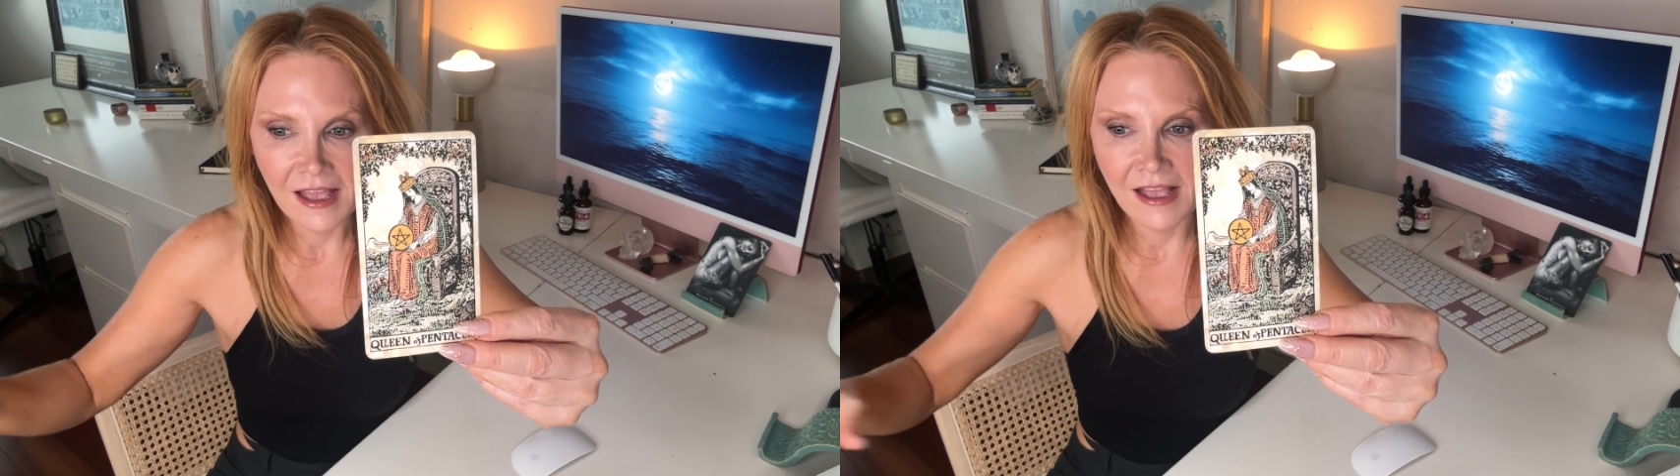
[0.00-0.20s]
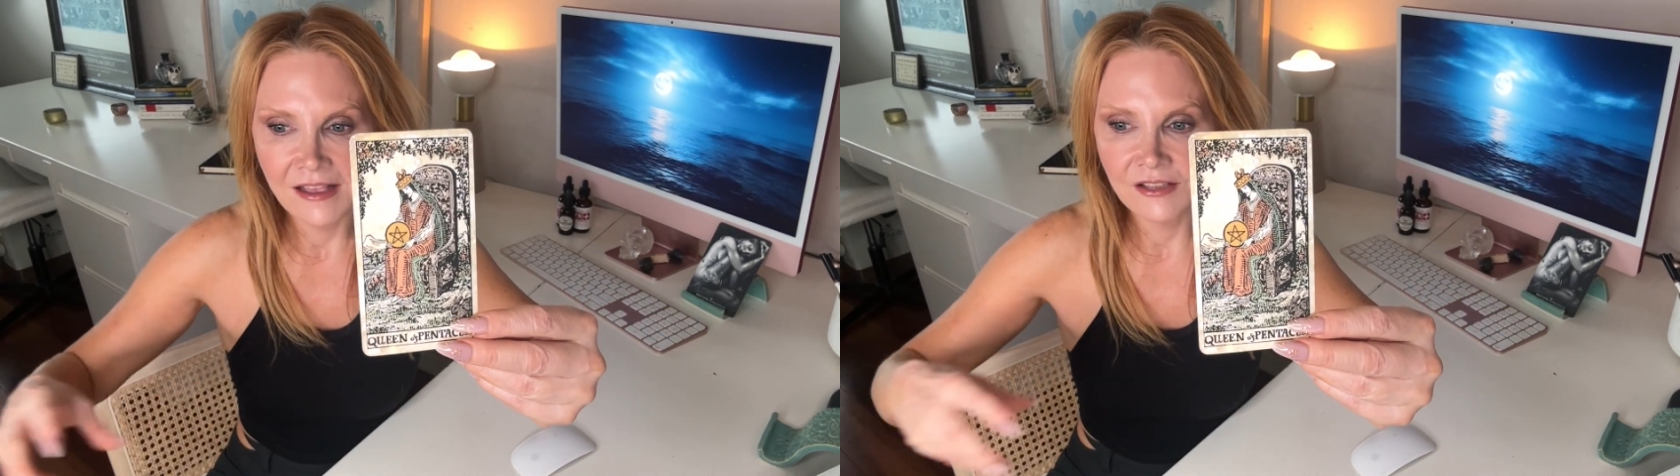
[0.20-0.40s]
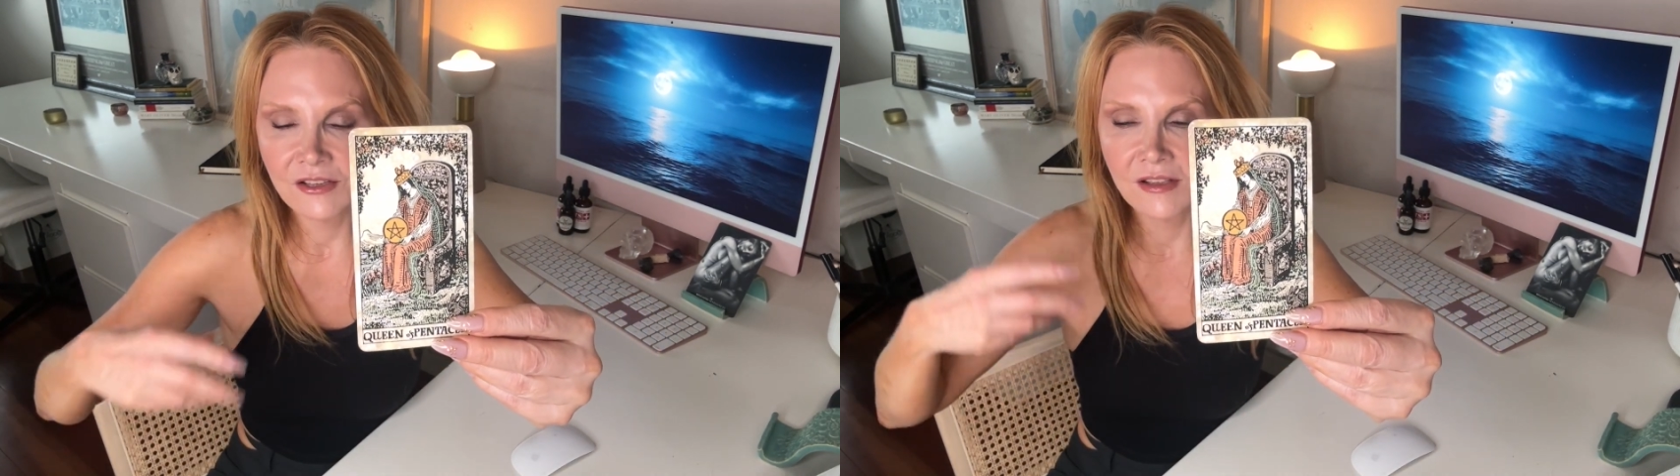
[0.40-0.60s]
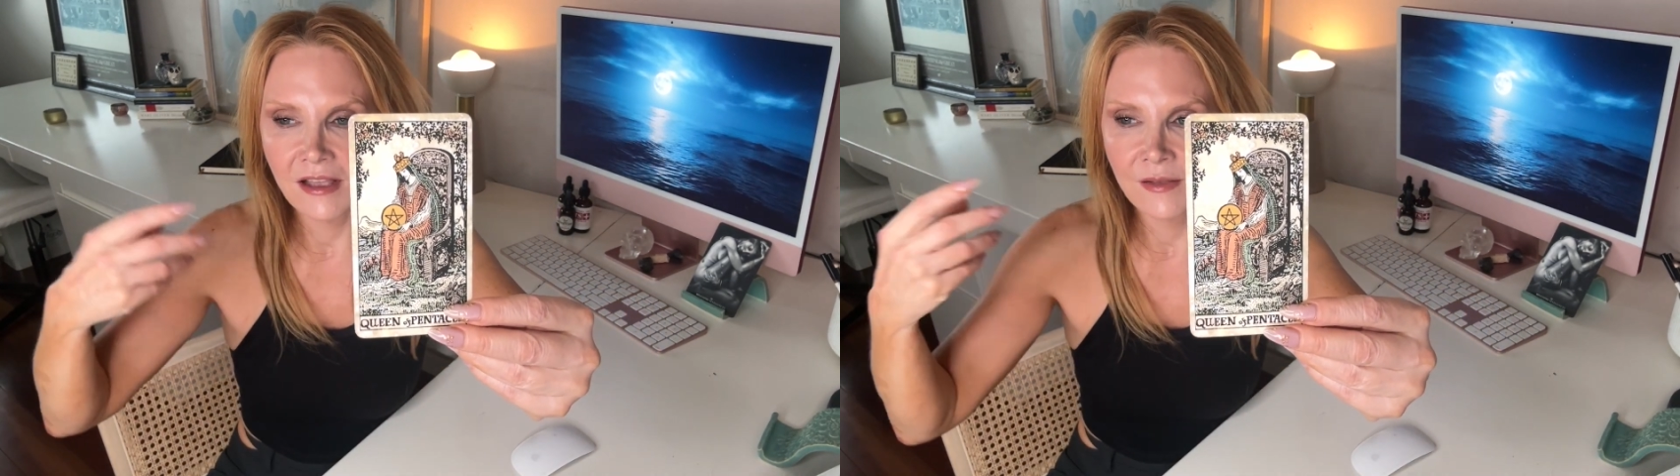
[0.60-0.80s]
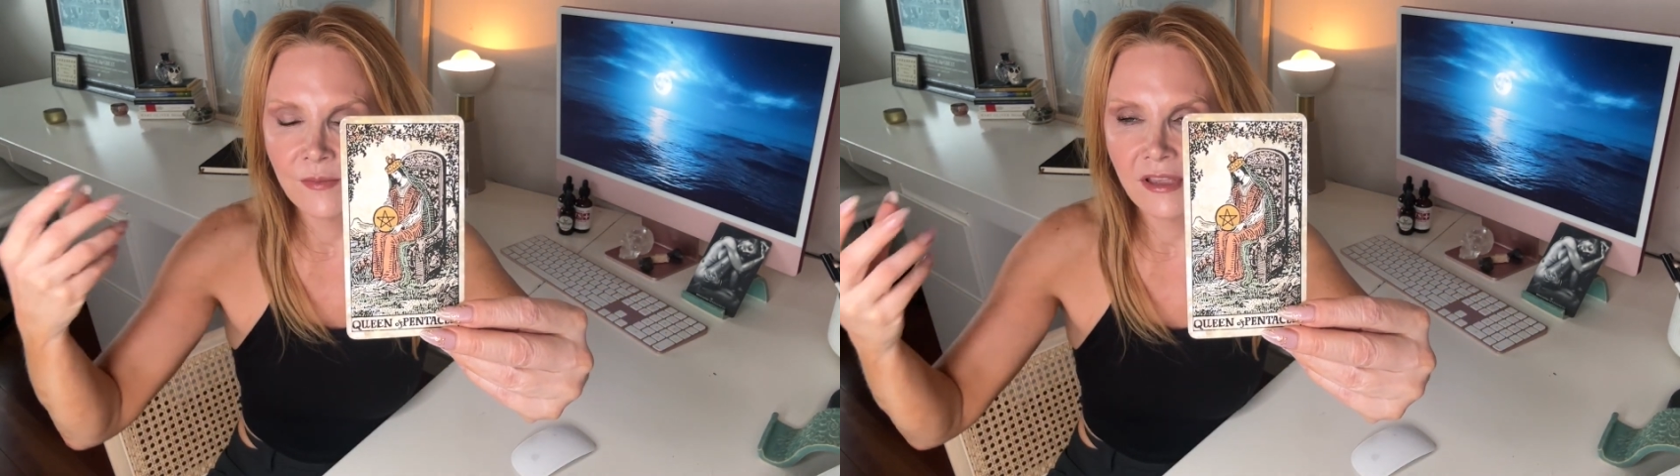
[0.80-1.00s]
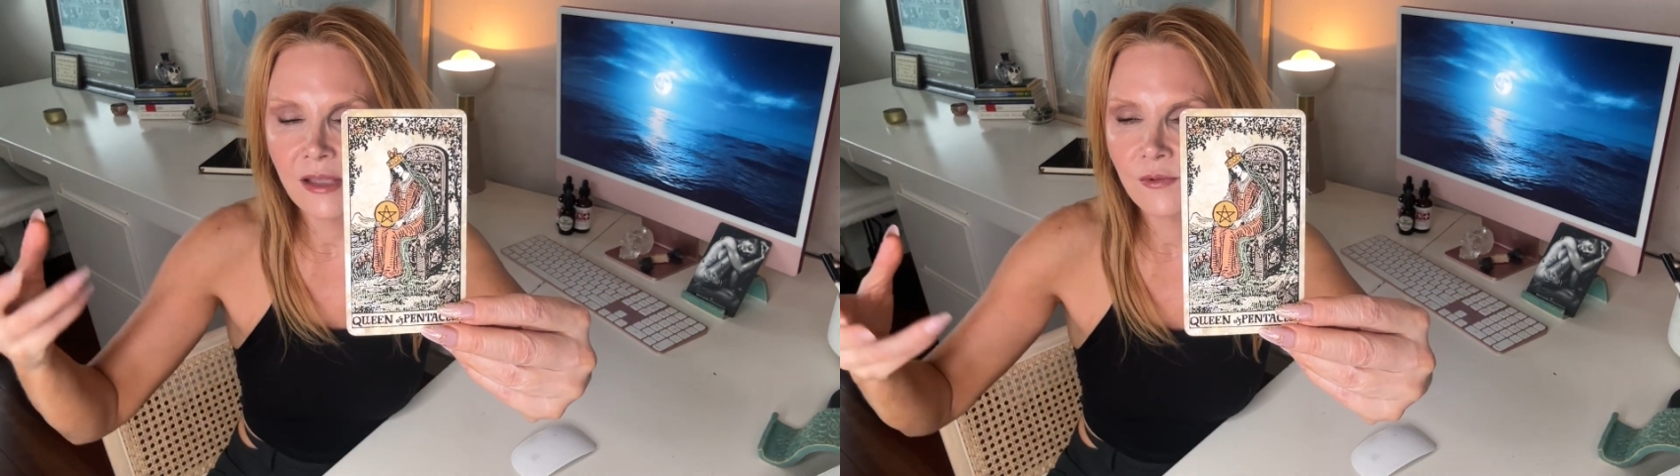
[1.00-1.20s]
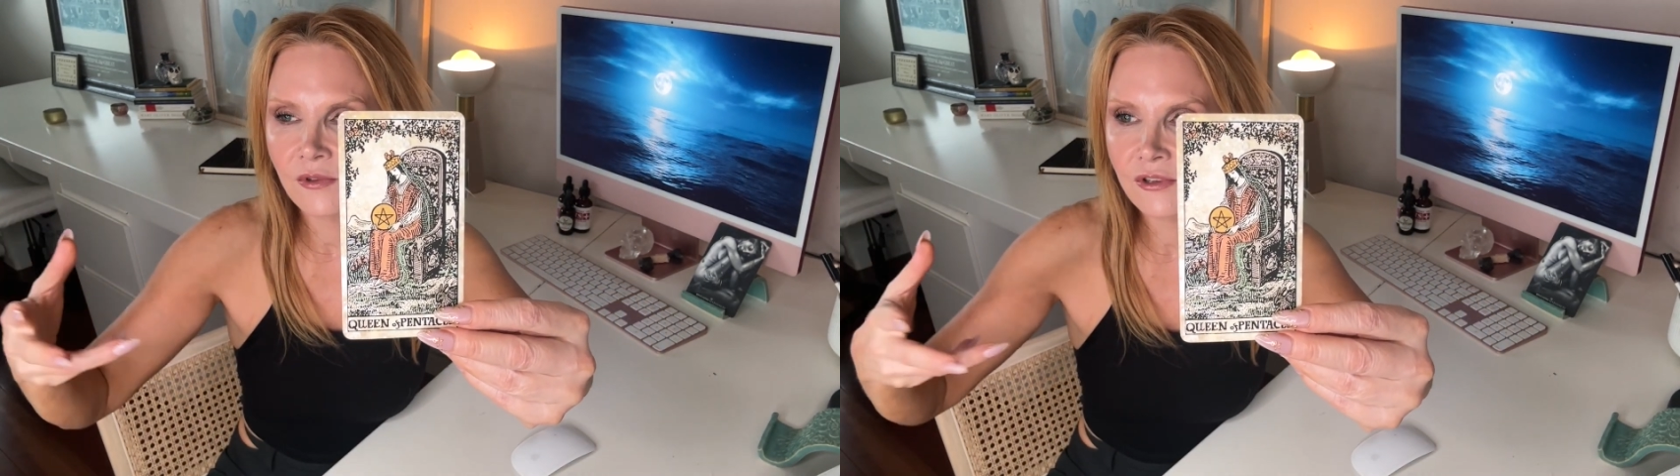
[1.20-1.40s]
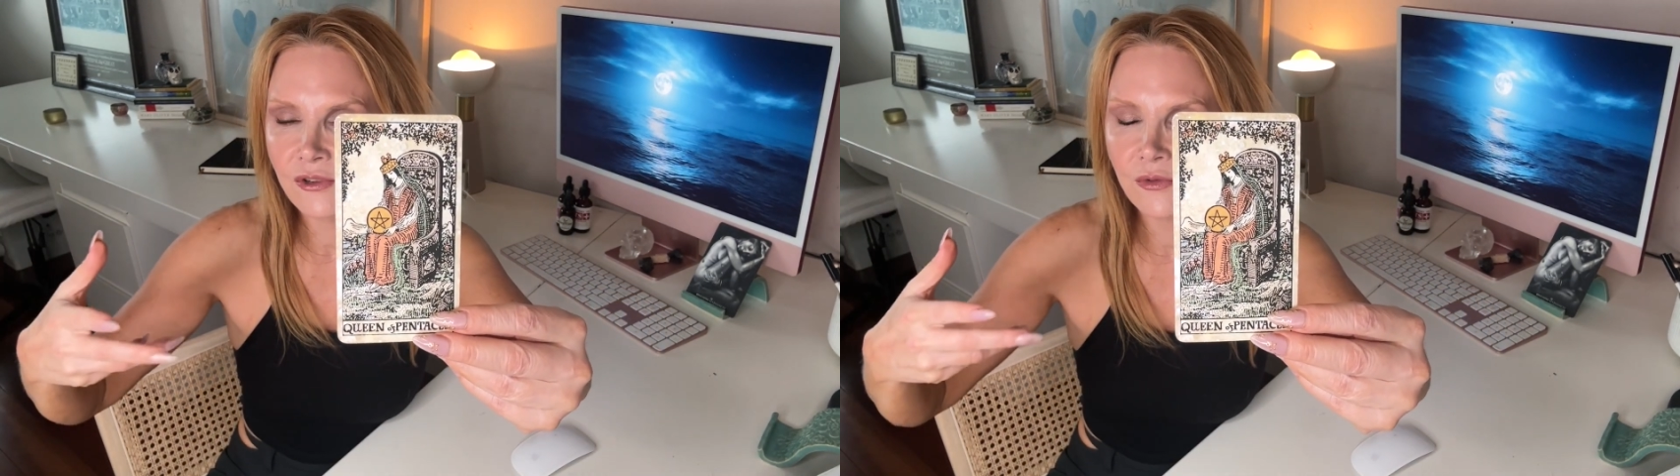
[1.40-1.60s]
and be
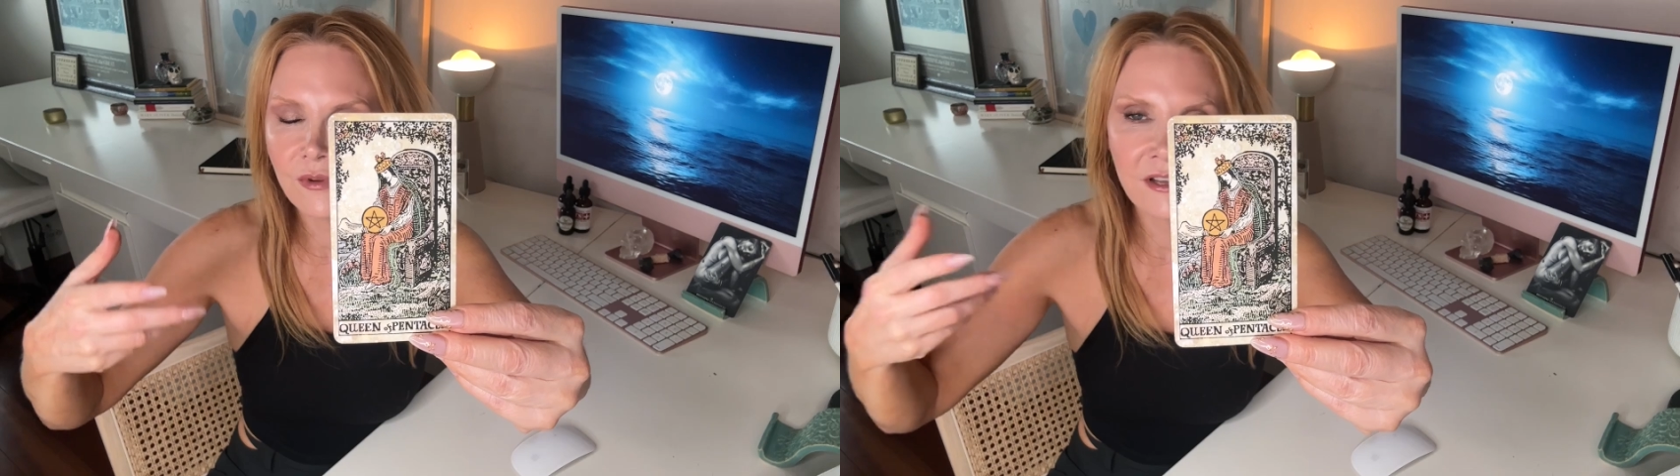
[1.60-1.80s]
able to